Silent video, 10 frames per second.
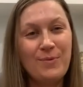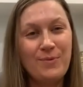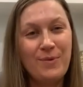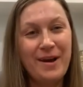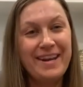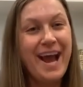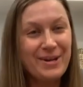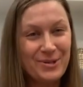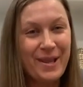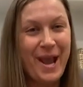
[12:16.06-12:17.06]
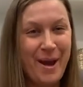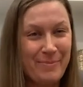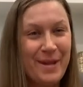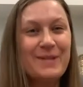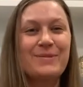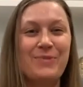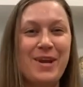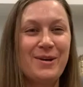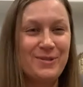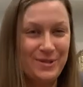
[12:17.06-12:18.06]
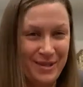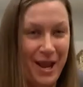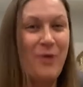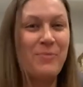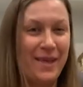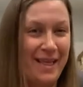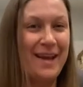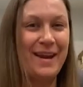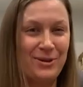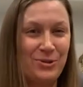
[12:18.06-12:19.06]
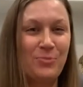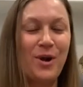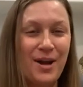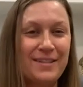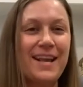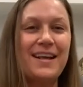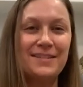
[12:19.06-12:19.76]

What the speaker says: what naturally happens, we are just helping that natural process.